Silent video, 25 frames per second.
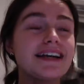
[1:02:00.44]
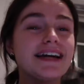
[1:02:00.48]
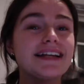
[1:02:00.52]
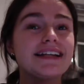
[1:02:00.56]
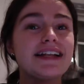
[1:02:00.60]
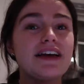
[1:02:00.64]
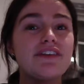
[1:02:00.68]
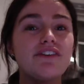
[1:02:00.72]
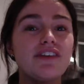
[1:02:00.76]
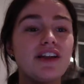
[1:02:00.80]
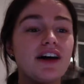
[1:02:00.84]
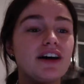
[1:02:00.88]
I
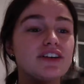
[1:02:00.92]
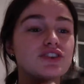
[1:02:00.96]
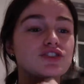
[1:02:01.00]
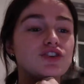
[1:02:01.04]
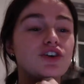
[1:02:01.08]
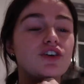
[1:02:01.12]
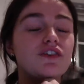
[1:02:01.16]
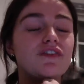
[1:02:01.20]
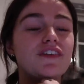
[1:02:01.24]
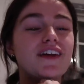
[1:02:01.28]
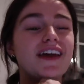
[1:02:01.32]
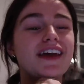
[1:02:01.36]
never liked
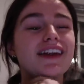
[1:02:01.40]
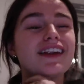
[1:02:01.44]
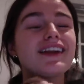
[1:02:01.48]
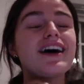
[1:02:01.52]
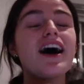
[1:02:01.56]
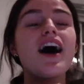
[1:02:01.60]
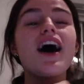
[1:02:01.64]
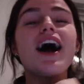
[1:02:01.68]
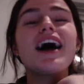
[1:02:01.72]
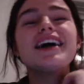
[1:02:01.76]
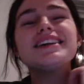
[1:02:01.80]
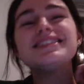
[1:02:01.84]
coffee, and
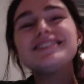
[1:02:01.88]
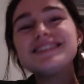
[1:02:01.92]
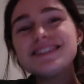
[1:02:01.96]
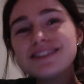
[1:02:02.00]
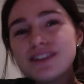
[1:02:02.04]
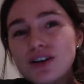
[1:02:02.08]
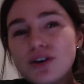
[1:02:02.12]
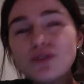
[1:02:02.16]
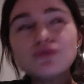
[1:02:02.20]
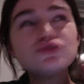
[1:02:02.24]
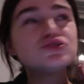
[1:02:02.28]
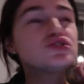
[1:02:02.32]
I
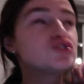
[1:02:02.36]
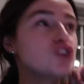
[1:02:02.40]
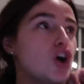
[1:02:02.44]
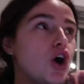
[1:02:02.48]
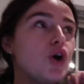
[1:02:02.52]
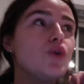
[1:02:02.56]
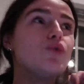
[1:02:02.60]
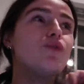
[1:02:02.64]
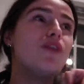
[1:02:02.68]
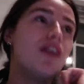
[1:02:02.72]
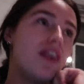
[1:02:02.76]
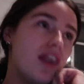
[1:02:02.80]
still
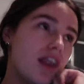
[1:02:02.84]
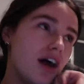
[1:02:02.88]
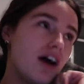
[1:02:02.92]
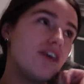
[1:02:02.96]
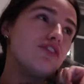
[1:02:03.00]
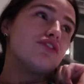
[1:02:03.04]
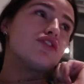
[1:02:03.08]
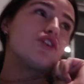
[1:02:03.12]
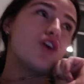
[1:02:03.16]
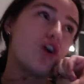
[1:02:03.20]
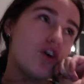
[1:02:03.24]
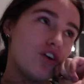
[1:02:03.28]
don't
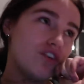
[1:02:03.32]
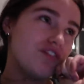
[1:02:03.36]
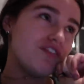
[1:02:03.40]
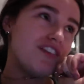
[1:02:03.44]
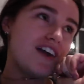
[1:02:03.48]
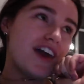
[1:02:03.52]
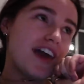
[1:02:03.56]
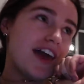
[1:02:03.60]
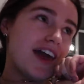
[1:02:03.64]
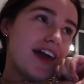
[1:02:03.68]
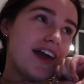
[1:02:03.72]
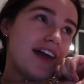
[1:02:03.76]
love
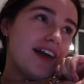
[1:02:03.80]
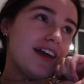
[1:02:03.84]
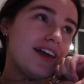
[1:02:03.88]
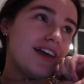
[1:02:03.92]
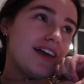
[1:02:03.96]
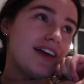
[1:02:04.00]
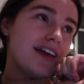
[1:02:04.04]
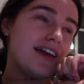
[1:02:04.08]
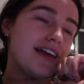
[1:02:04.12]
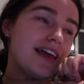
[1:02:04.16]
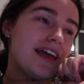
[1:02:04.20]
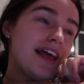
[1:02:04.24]
coffee.
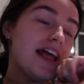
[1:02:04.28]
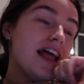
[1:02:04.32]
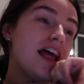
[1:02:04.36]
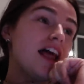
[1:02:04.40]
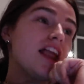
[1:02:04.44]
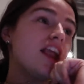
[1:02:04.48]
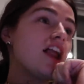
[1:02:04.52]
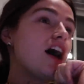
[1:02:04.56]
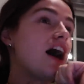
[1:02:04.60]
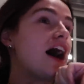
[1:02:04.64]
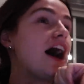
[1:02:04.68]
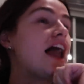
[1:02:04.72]

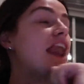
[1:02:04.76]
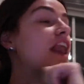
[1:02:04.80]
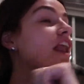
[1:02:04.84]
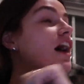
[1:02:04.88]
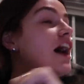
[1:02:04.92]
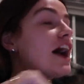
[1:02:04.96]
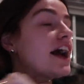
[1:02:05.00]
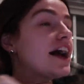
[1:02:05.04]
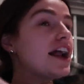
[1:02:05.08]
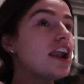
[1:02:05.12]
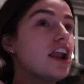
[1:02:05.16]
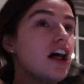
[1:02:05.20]
Like, I
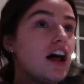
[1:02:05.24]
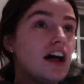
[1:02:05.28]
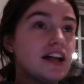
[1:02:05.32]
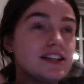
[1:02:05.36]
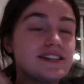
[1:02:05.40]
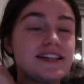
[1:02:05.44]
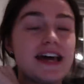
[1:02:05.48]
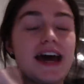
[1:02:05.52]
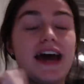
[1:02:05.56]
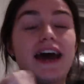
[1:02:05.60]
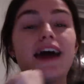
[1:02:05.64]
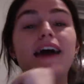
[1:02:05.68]
like a
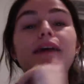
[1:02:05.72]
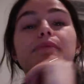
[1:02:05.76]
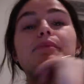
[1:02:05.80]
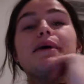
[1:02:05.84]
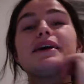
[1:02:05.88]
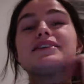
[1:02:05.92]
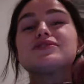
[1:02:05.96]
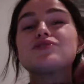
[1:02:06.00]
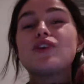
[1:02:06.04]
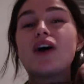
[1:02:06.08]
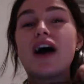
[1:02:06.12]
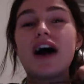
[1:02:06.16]
latte, but
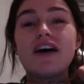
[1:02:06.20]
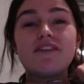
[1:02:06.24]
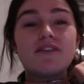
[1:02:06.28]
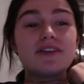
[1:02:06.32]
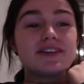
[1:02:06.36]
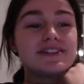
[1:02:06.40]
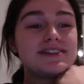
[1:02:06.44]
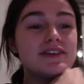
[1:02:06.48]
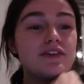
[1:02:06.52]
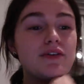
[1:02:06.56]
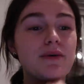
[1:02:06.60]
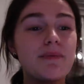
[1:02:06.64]
it's got to have a
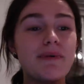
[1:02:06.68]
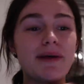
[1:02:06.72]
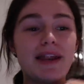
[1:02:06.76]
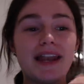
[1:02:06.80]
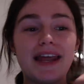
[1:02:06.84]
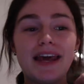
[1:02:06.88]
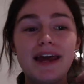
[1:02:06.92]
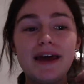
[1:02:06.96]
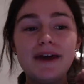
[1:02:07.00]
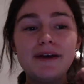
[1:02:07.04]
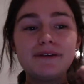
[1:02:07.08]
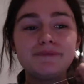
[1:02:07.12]
syrup in
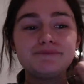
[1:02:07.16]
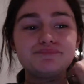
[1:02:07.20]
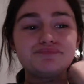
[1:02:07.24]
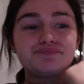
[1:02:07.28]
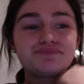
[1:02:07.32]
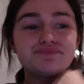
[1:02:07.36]
it.